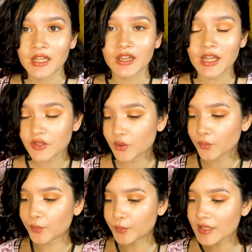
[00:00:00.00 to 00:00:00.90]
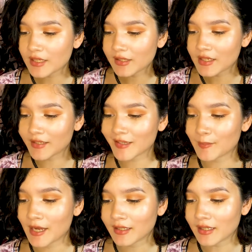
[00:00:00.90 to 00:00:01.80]
then you're really
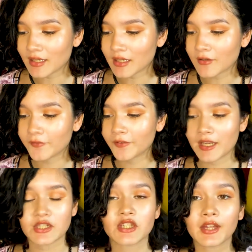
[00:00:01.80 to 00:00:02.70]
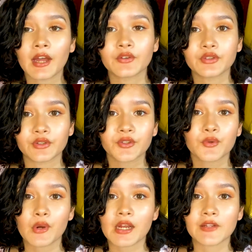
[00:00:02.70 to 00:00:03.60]
expanding and fleshing out those
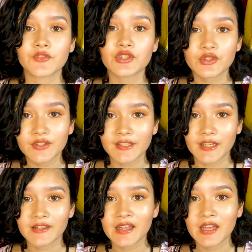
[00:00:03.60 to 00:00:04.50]
creative juices